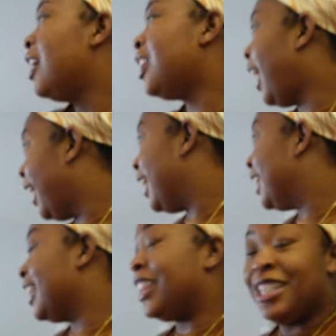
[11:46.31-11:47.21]

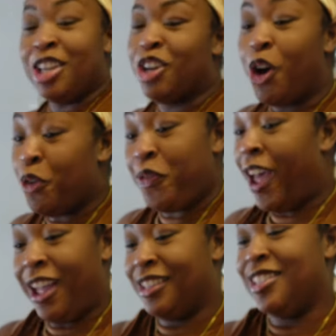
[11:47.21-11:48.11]
Like this is a known
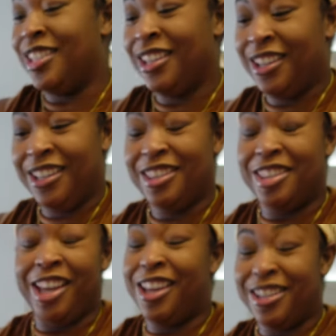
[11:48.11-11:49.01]
fact. Yeah.
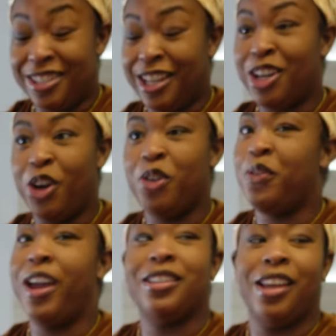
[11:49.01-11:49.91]
This is a known
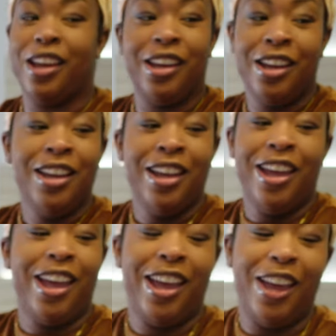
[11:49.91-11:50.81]
fact. Like
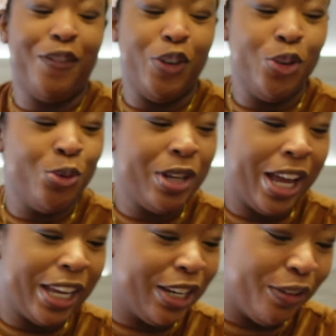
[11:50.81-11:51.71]
if you
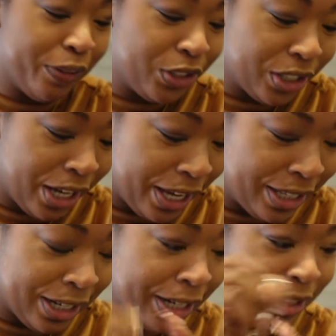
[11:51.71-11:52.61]
not getting a fresh cut,
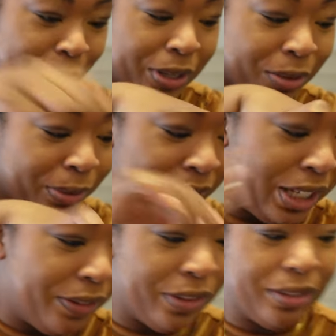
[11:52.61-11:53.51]
it's not nothing we could really
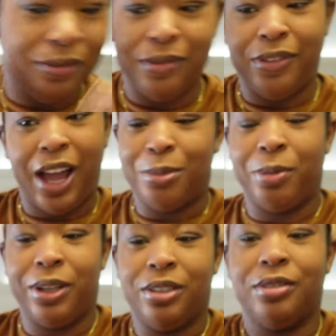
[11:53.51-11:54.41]
even vibe
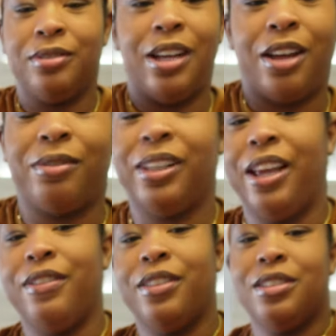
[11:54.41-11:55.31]
about. I don't really
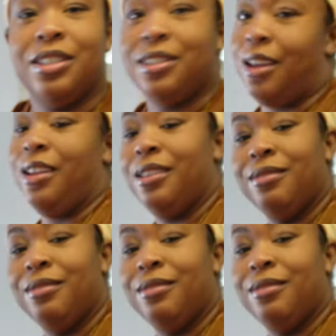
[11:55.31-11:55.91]
have nothing to say